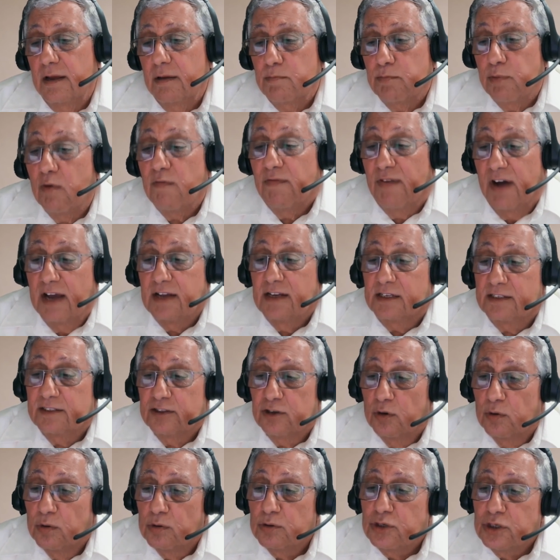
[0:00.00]
provide a
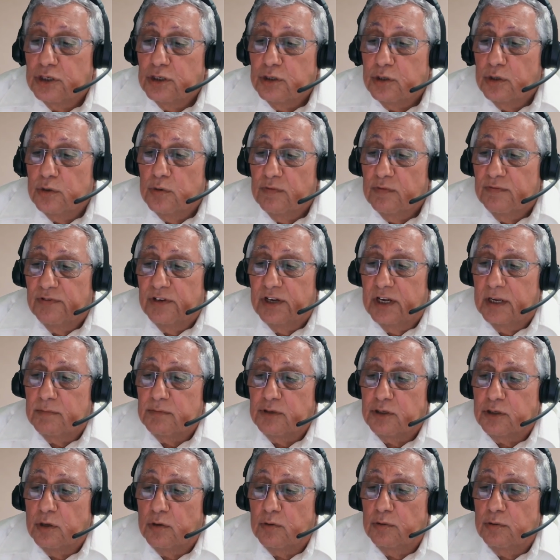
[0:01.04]
solution to UVM.
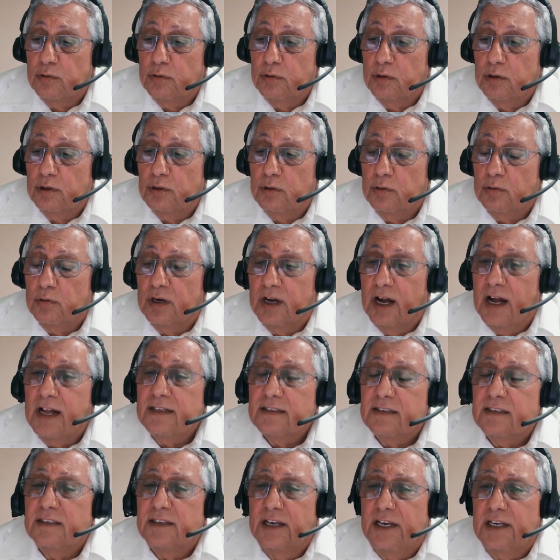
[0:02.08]
So you can't
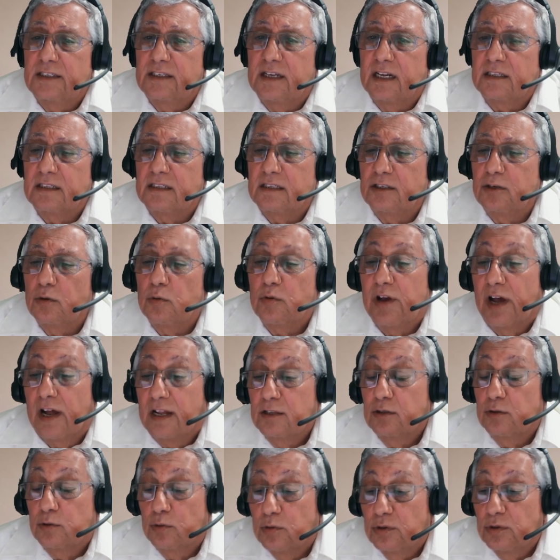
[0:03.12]
say that you
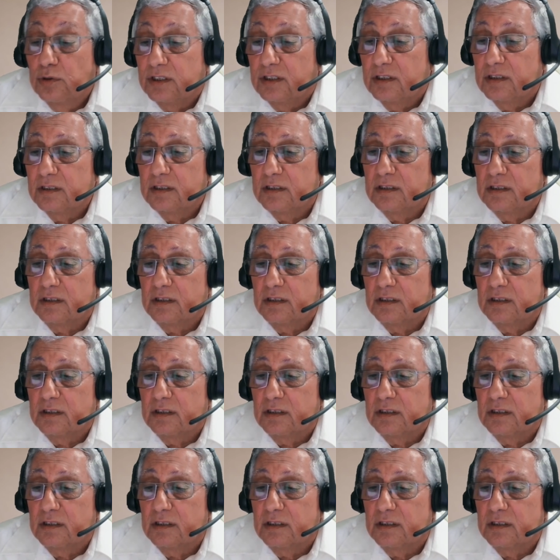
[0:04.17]
can't do it.